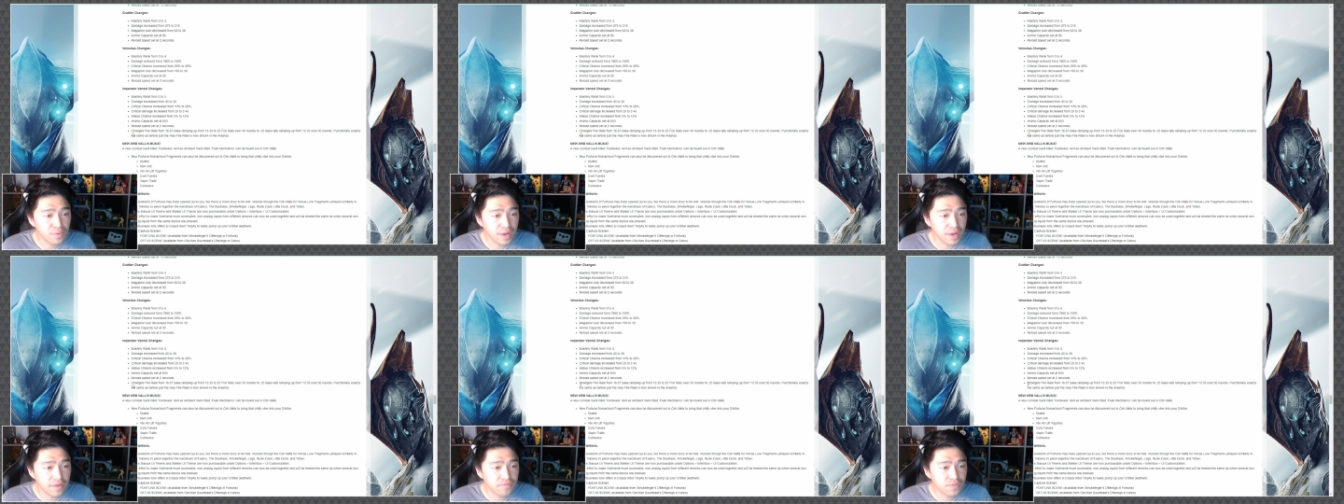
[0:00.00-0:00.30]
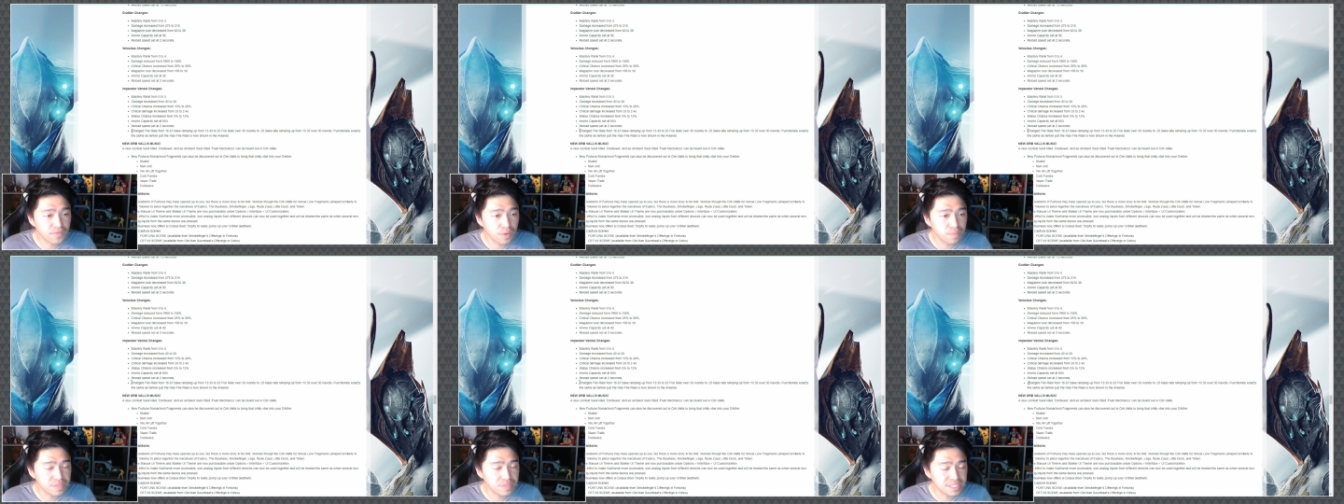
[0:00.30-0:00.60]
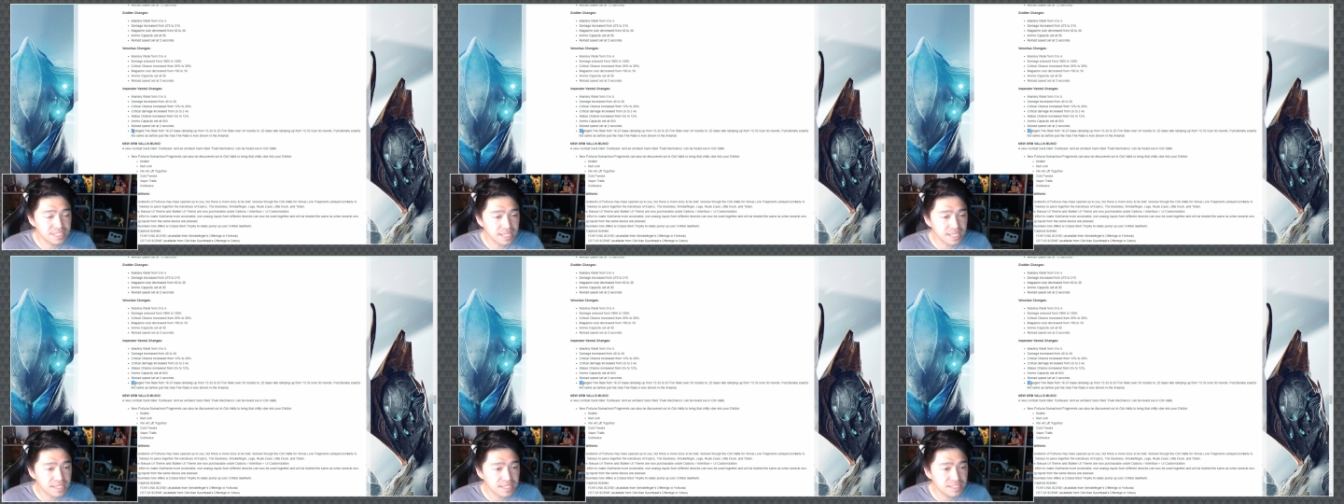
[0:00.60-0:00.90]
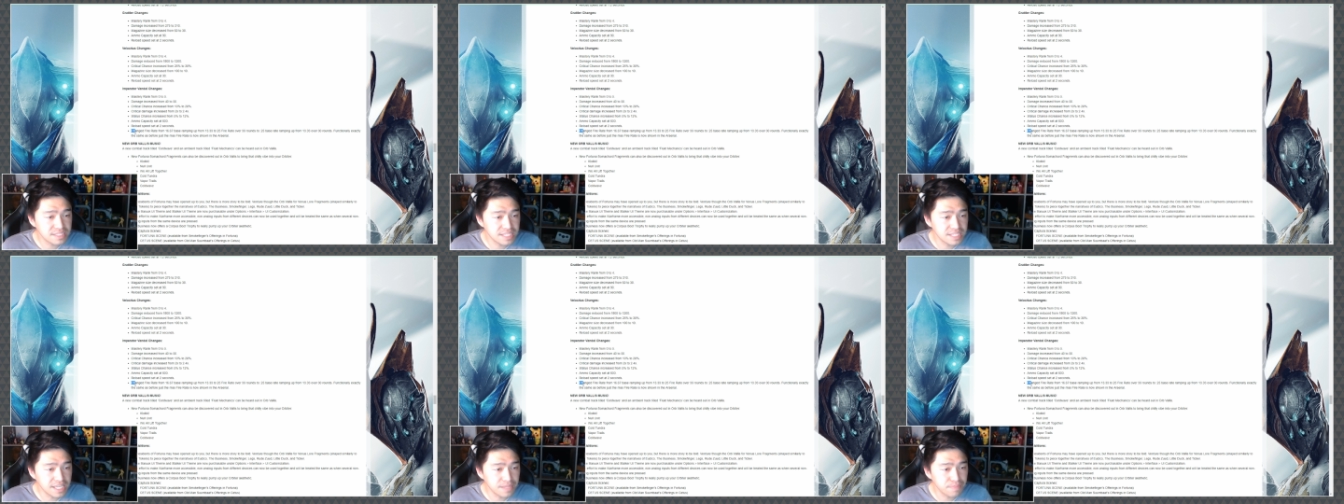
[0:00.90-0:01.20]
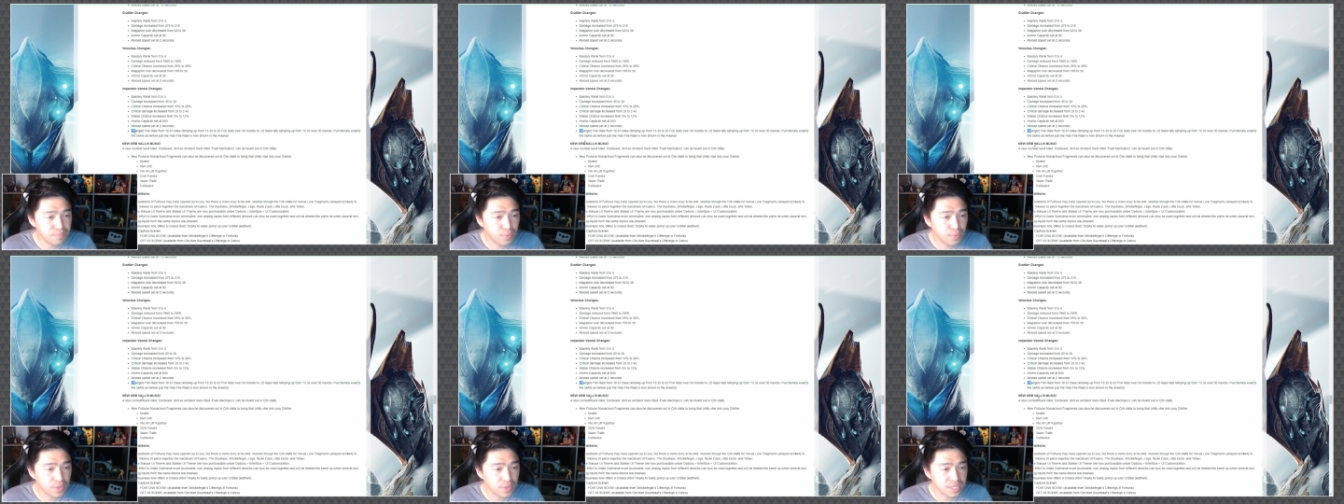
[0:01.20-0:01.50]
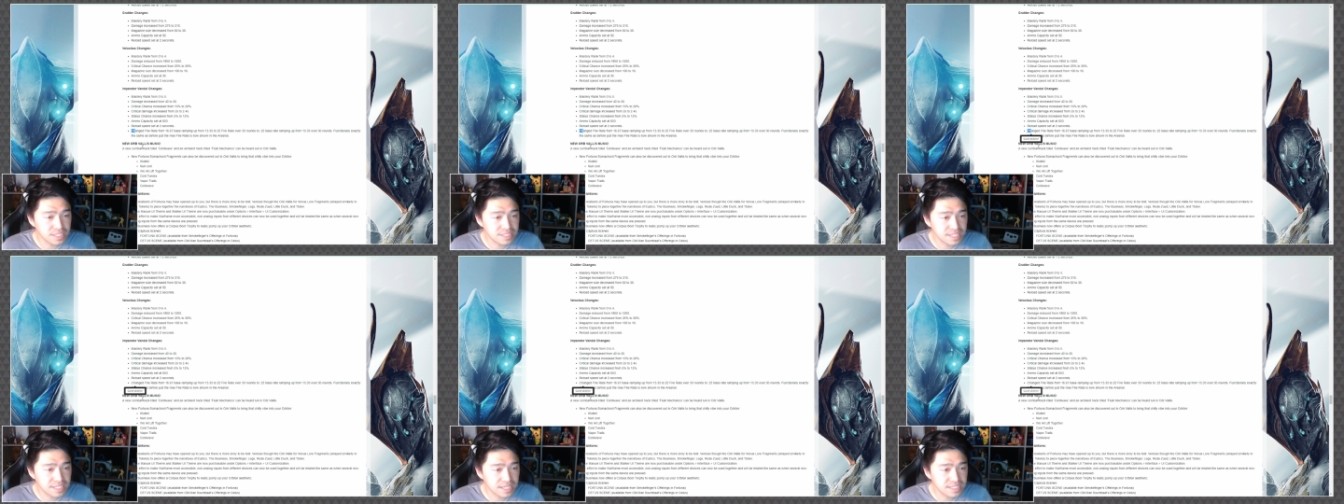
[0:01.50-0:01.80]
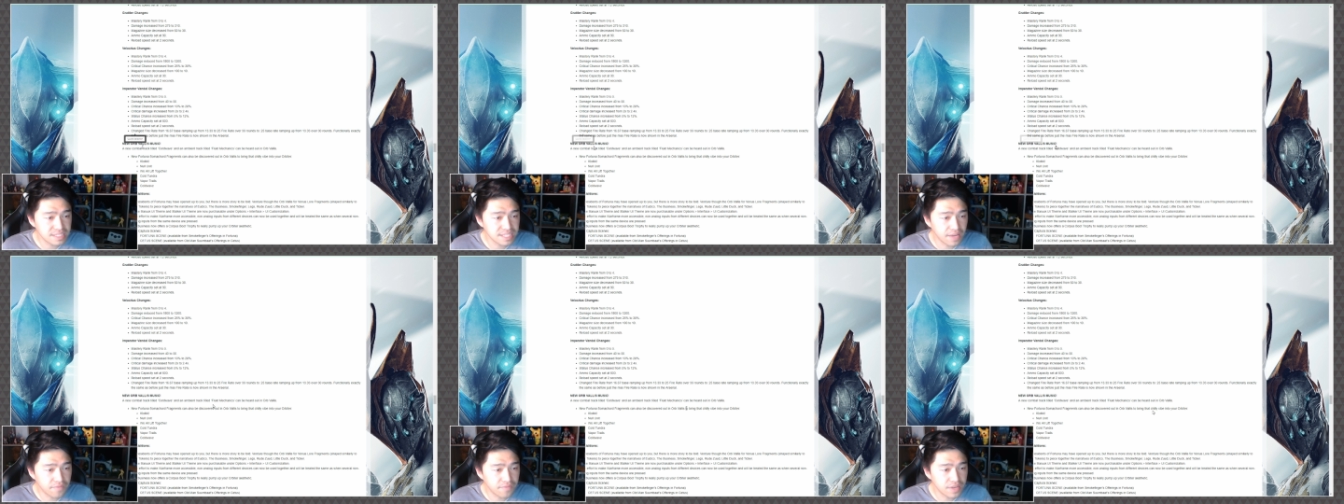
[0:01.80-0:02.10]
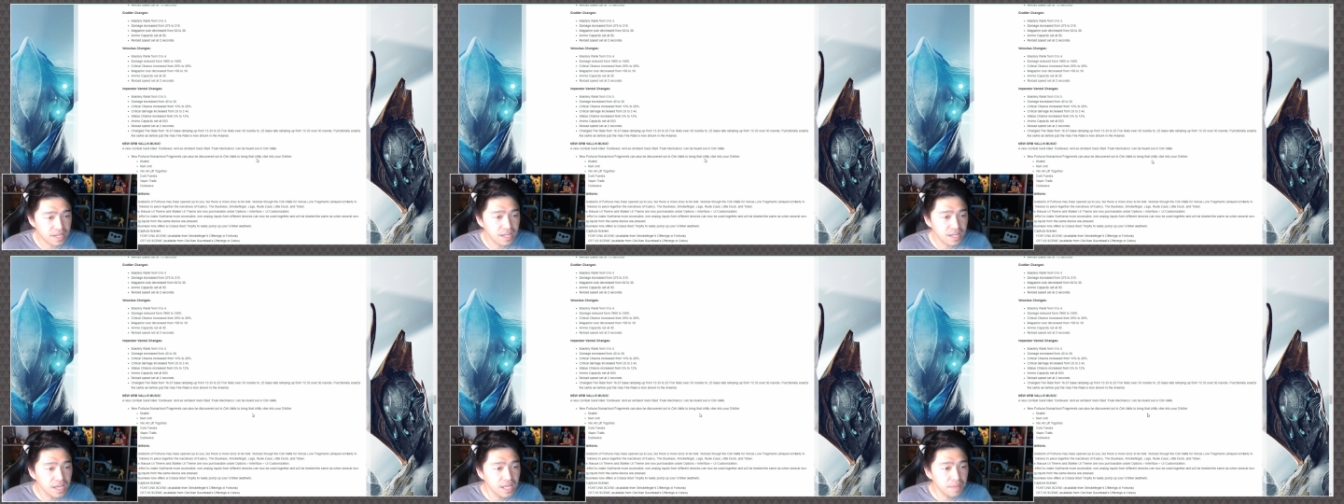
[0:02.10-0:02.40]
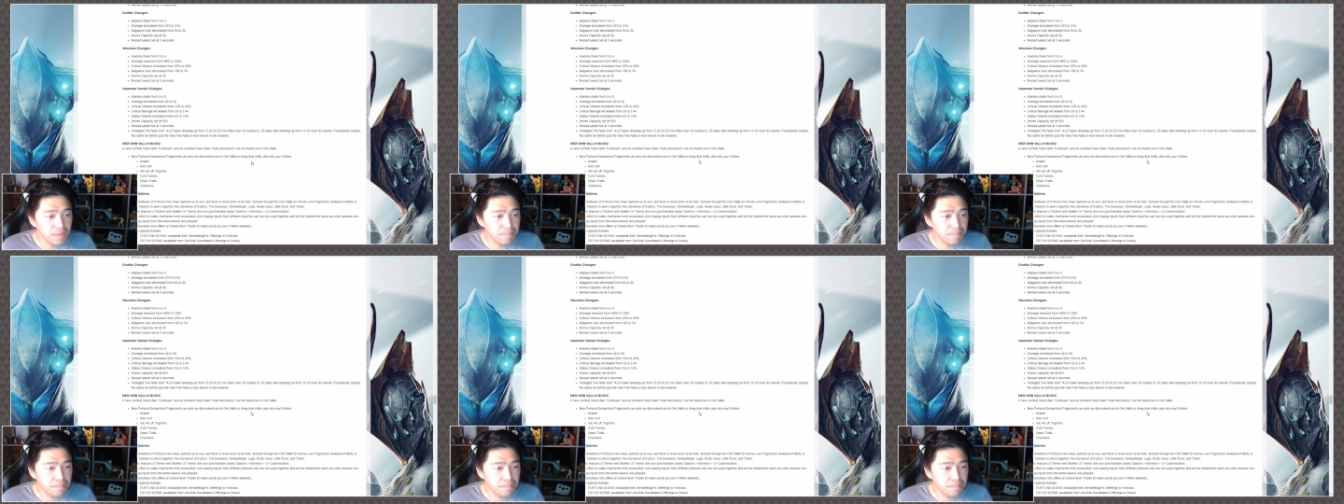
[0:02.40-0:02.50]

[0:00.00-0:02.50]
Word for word: rate from 16.67.